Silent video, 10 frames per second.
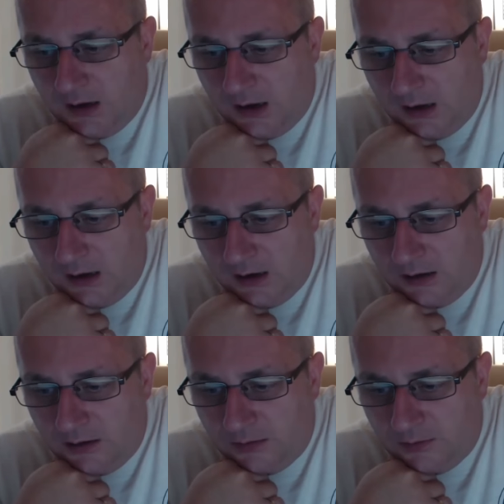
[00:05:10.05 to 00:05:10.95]

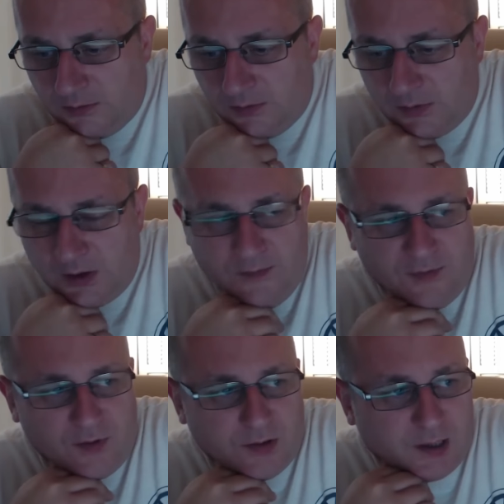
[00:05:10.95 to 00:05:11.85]
and
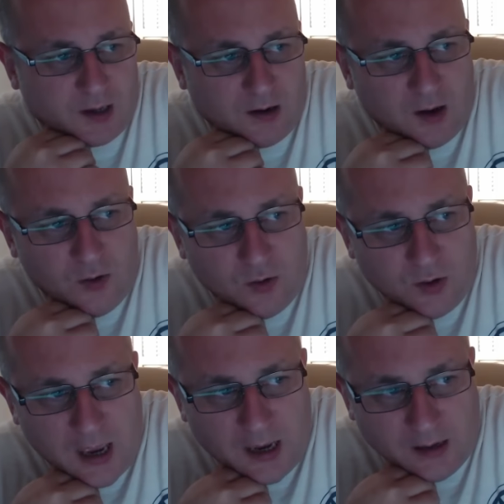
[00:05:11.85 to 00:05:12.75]
confronting a local
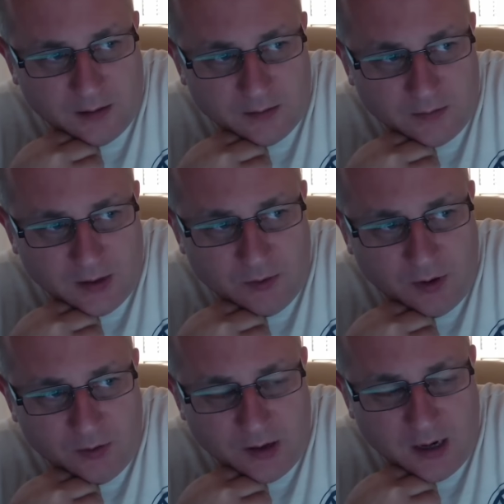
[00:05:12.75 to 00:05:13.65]
gang in your
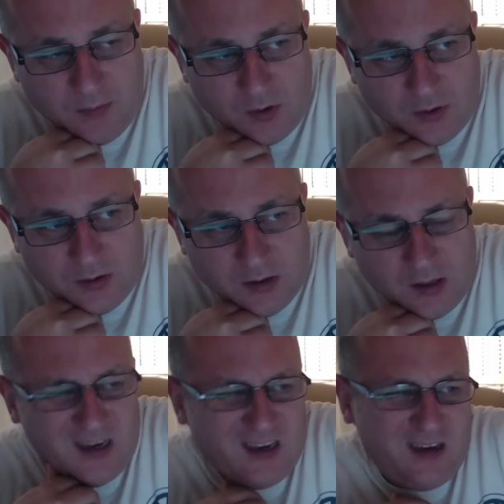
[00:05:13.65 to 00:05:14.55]
own neighborhood,
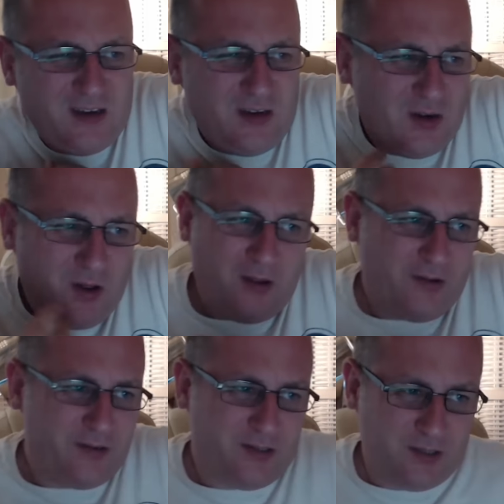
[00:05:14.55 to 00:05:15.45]
you're not
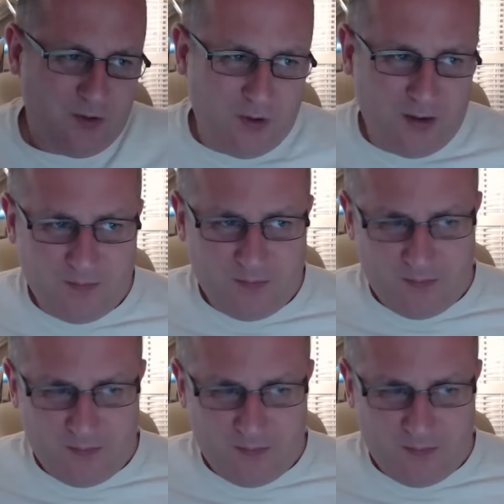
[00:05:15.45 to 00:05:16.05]
likely to do it.